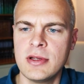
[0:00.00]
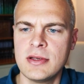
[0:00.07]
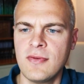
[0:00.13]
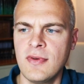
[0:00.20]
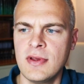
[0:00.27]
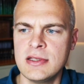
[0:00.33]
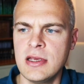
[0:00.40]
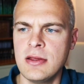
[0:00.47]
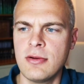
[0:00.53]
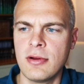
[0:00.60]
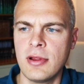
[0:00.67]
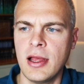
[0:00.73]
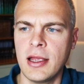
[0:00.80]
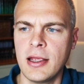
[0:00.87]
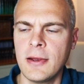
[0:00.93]
It's either
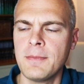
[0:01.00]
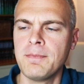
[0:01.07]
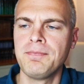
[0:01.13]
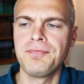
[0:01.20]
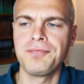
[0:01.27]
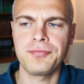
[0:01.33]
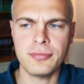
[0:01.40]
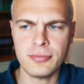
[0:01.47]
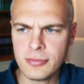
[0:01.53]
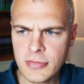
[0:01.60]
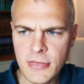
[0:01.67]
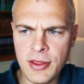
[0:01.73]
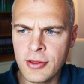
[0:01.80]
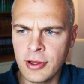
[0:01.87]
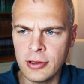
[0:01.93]
like
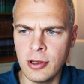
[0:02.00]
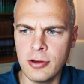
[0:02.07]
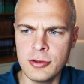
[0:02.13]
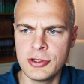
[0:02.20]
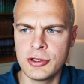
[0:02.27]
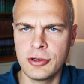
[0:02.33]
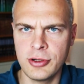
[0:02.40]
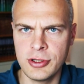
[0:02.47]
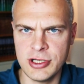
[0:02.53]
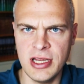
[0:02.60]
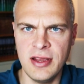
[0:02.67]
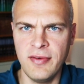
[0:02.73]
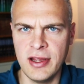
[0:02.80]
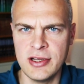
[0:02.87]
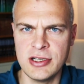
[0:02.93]
the low church
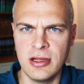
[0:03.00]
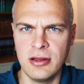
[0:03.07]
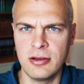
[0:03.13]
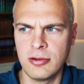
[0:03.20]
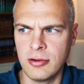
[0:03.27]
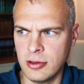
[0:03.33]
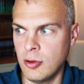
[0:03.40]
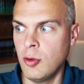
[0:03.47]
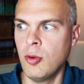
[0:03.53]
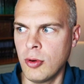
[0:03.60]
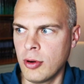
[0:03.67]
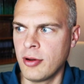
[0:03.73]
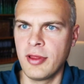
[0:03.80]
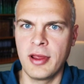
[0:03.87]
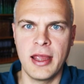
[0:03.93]
evangelical
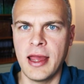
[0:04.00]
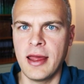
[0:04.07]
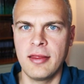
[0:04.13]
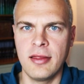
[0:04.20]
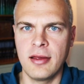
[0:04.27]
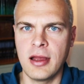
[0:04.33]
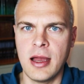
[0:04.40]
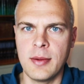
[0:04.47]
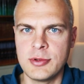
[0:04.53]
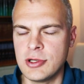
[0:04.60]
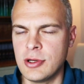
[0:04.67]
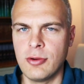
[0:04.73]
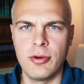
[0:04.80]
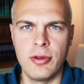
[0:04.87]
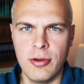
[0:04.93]
or the Catholic
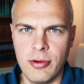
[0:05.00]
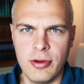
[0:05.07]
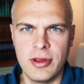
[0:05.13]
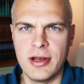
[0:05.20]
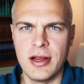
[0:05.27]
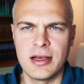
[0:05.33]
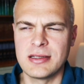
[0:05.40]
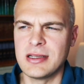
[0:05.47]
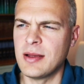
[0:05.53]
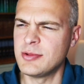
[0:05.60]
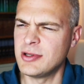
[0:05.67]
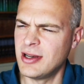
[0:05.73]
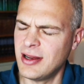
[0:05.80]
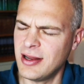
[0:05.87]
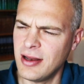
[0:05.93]
option or the Orthodox
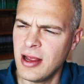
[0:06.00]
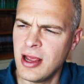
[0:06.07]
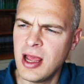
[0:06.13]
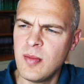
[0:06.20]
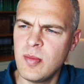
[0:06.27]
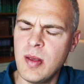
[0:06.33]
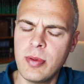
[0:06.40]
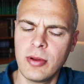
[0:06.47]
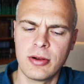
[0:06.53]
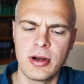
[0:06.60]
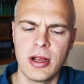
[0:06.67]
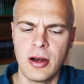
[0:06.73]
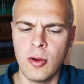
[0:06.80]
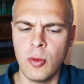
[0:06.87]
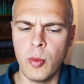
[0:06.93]
option, and people are
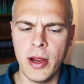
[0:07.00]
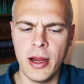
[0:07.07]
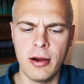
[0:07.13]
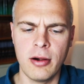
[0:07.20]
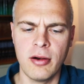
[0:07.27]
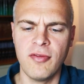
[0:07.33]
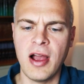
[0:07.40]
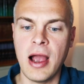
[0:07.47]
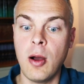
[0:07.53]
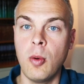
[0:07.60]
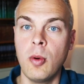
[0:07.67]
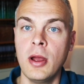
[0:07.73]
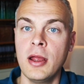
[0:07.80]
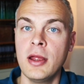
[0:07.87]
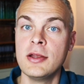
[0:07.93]
not aware of
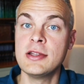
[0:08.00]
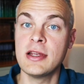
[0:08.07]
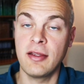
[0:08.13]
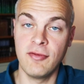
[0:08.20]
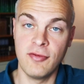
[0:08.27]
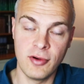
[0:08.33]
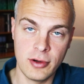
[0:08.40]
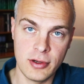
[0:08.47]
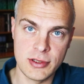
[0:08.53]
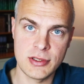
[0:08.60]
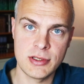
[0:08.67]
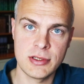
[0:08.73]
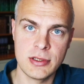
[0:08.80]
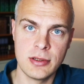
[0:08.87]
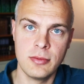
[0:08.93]
how
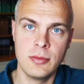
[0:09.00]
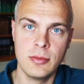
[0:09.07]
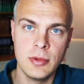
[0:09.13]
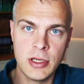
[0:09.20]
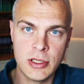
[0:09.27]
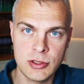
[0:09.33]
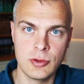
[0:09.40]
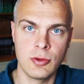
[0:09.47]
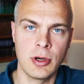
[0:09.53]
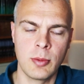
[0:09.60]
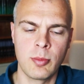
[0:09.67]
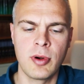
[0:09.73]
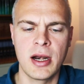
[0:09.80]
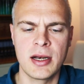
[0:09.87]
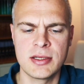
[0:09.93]
diverse
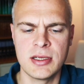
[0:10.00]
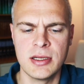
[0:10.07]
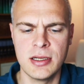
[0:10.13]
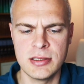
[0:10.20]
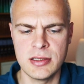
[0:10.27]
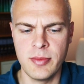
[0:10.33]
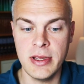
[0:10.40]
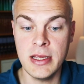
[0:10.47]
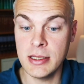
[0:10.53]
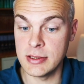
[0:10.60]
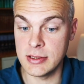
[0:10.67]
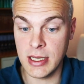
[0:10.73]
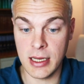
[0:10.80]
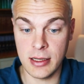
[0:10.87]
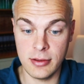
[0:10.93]
historic Protestantism
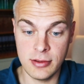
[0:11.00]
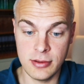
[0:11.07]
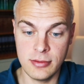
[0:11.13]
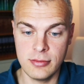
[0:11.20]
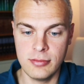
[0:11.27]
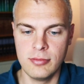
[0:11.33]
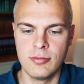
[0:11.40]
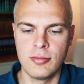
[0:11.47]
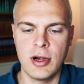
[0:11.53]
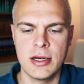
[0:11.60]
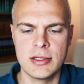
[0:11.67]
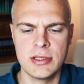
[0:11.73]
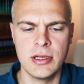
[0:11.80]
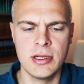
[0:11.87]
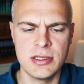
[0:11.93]
is and
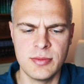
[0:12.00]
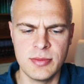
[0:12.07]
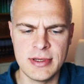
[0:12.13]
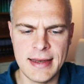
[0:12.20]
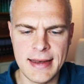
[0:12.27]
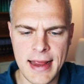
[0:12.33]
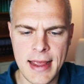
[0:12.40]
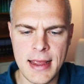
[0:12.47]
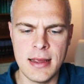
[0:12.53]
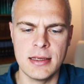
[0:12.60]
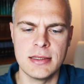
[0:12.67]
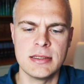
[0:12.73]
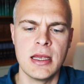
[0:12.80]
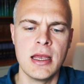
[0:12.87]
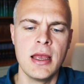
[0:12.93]
Protestantism today
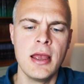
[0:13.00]
is.